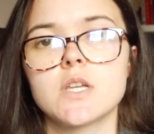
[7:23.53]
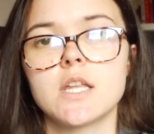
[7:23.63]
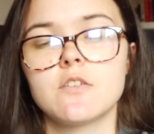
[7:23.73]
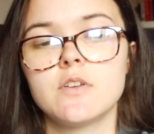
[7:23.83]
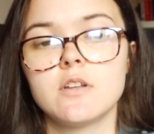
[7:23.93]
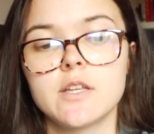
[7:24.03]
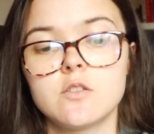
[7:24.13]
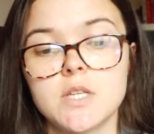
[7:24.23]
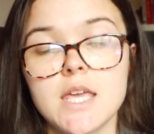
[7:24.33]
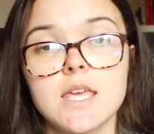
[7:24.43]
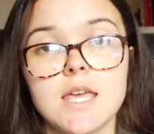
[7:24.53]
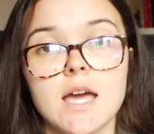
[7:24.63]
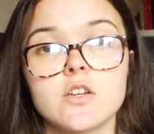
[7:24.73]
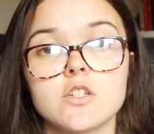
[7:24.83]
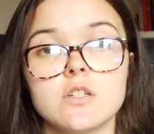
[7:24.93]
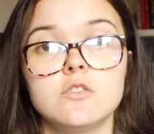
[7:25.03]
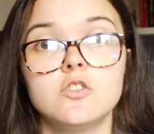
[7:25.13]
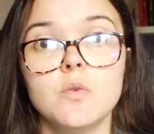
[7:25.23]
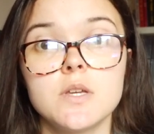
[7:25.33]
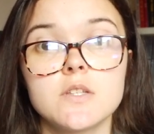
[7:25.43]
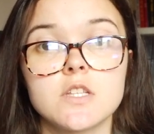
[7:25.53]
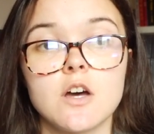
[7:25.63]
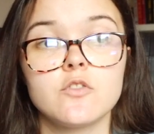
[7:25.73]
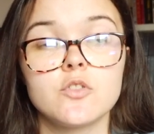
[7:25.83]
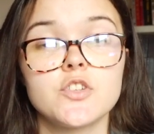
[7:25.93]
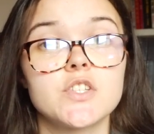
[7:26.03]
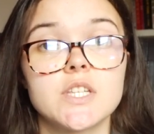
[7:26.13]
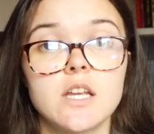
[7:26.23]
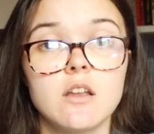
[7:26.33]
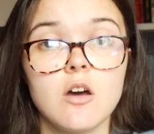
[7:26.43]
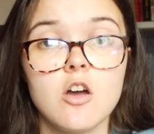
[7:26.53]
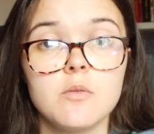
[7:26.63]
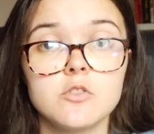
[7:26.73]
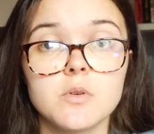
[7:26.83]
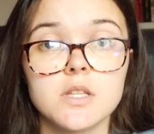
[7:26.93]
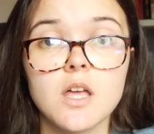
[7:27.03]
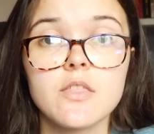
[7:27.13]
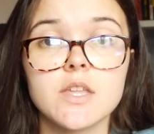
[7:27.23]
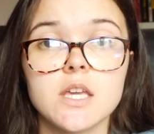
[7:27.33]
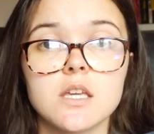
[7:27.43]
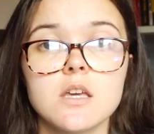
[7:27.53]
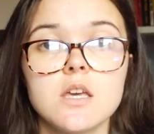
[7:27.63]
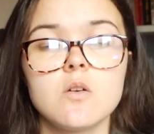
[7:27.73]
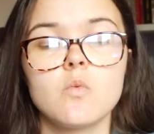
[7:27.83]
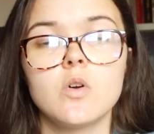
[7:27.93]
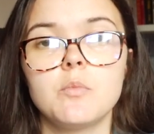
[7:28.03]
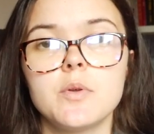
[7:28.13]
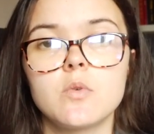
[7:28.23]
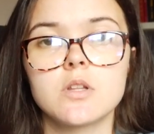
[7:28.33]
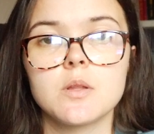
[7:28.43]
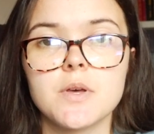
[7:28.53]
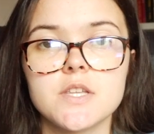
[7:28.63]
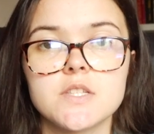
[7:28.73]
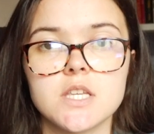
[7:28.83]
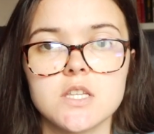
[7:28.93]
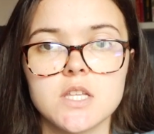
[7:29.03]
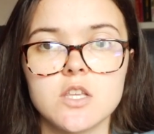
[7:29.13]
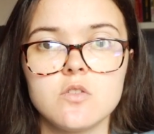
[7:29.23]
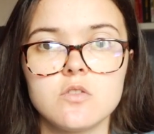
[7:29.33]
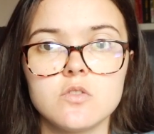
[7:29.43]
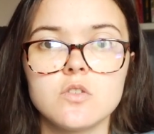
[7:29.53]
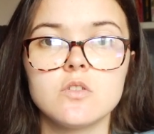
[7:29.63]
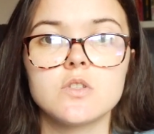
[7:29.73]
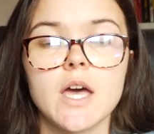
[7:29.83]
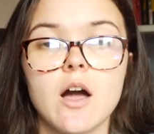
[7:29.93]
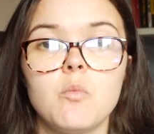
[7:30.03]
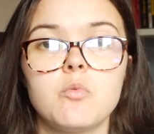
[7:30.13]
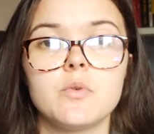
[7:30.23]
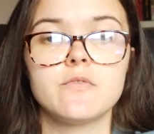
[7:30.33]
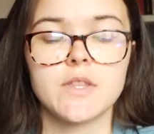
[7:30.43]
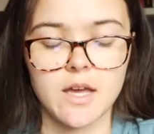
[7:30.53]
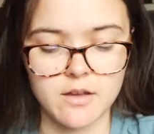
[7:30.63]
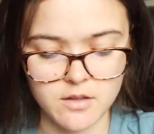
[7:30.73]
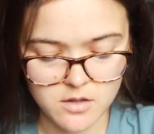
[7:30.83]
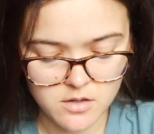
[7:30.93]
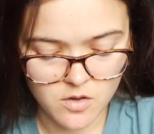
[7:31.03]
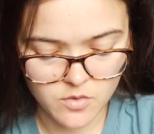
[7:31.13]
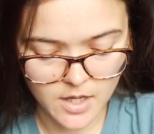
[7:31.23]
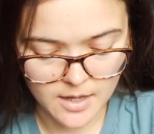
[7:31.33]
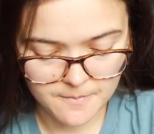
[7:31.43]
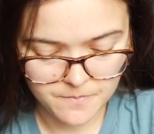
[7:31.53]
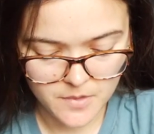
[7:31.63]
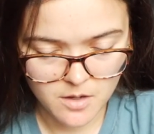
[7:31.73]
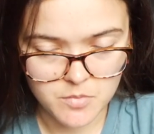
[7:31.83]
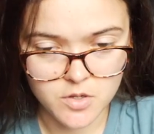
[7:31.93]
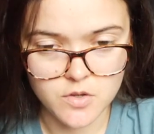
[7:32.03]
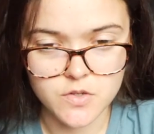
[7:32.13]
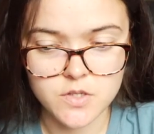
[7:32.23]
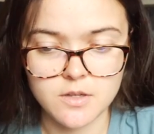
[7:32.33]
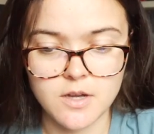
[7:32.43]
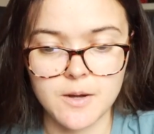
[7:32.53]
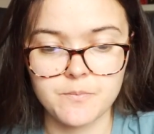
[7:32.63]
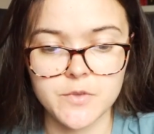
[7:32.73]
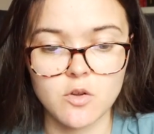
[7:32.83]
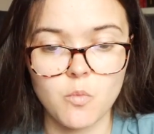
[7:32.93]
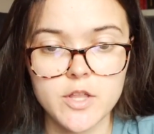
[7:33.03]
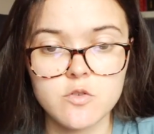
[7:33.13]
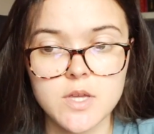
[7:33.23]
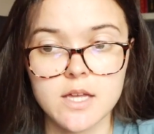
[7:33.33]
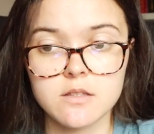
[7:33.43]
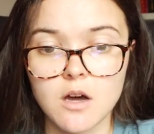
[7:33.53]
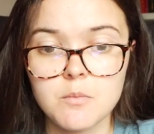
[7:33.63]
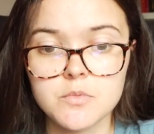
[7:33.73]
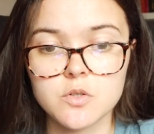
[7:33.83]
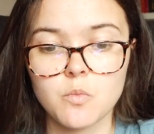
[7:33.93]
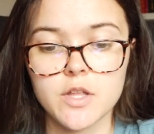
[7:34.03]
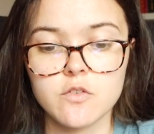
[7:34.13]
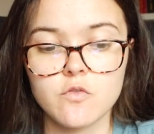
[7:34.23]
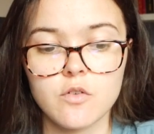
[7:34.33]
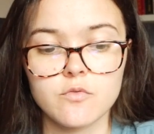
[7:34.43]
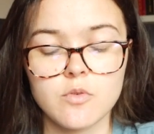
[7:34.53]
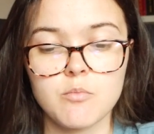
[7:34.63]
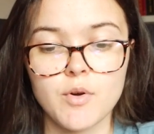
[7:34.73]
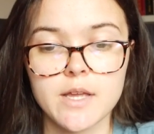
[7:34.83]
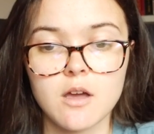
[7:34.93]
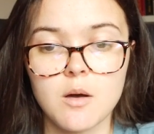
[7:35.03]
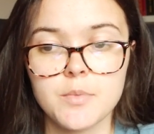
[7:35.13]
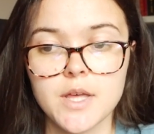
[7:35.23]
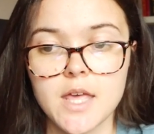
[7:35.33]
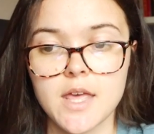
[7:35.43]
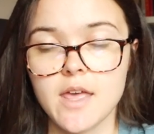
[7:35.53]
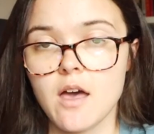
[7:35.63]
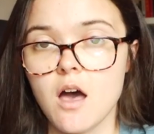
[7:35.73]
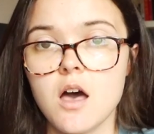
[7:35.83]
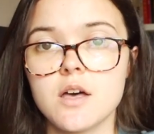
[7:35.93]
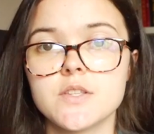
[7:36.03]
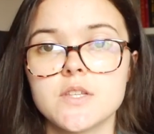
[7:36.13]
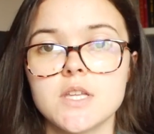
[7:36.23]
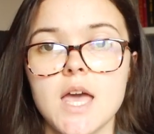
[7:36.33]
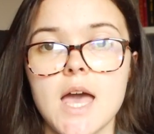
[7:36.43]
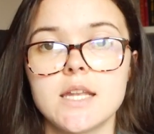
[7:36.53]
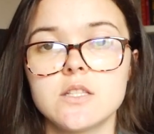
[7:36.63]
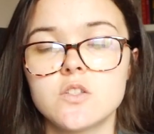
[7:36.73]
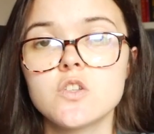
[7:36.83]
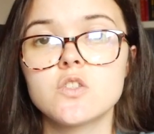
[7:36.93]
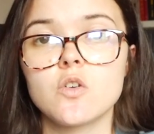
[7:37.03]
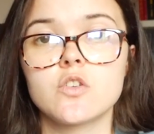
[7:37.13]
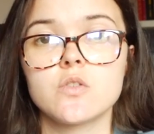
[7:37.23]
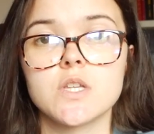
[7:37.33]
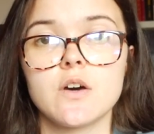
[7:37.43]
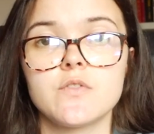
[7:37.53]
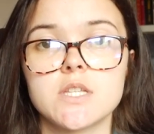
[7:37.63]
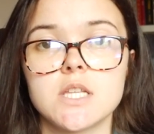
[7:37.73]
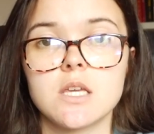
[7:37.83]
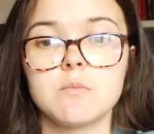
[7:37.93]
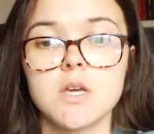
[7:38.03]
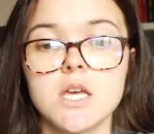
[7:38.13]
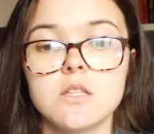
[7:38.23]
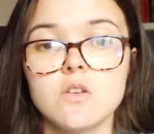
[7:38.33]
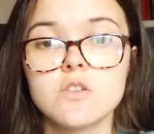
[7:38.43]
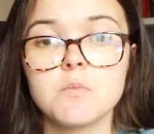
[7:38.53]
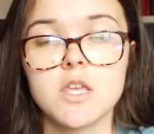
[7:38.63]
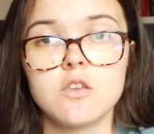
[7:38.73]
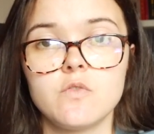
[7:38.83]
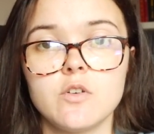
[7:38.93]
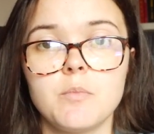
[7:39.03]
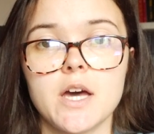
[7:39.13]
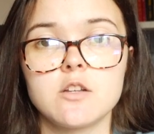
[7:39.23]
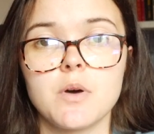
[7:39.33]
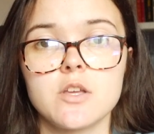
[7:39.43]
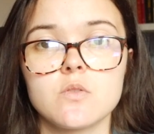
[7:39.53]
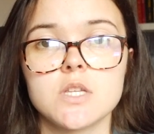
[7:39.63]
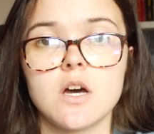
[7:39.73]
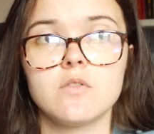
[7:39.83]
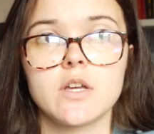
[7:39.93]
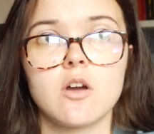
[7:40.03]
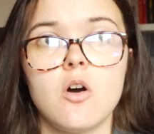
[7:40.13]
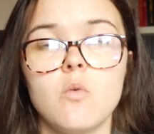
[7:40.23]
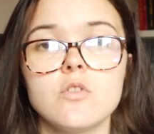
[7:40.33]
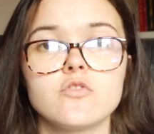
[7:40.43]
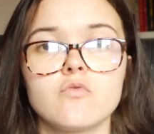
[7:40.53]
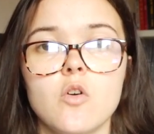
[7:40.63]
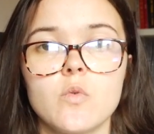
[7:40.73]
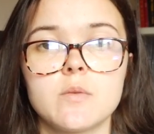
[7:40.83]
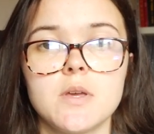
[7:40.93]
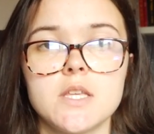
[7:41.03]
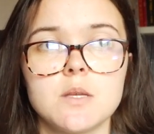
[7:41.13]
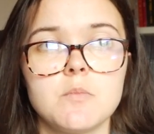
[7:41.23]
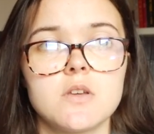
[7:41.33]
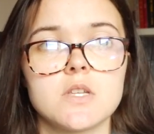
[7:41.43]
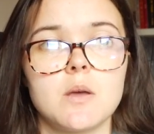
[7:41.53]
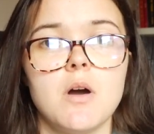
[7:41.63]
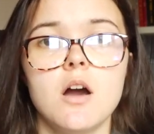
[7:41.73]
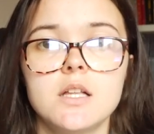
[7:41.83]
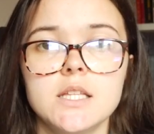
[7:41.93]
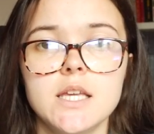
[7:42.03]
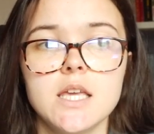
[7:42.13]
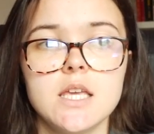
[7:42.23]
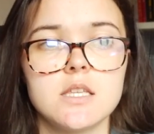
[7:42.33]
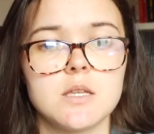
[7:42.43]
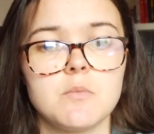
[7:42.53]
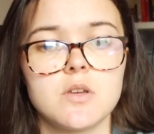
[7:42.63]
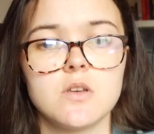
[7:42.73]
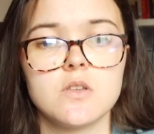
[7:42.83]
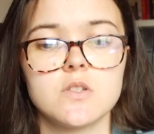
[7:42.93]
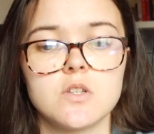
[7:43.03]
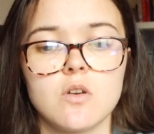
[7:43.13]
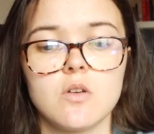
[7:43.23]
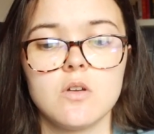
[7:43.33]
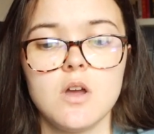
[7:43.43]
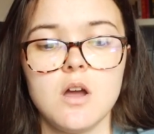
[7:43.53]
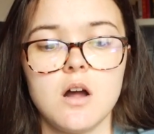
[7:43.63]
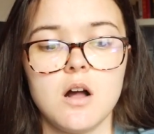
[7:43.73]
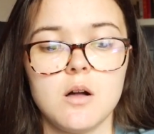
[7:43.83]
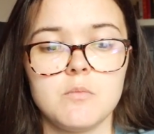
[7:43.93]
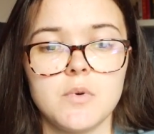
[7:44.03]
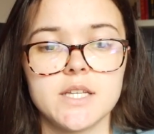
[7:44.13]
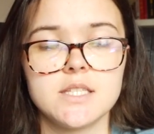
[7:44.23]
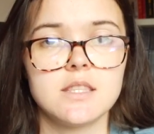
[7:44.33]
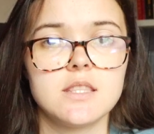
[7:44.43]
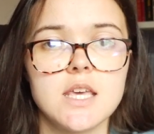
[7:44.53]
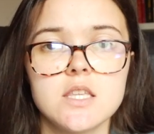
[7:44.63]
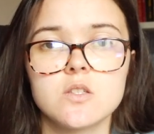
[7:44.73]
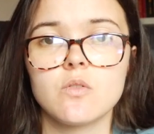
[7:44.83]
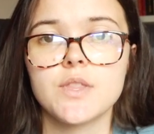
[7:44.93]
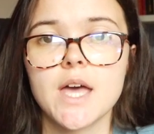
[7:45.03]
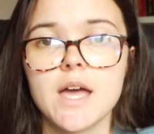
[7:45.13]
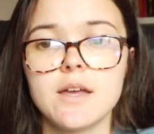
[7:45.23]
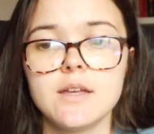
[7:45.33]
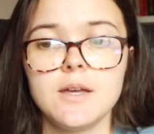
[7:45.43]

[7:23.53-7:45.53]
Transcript: And I feel like taking action, doing stuff, not just sitting at home doing nothing, will be one of the best things that you can do to help with that. Okay, because um, you know, when you get dumped, when you've gone for a breakup, it hurts and it does knock your self esteem. It does make you feel bad about yourself like, oh, what's wrong with me? Is it because I'm ugly? Is it because, you know, um, I did this or that?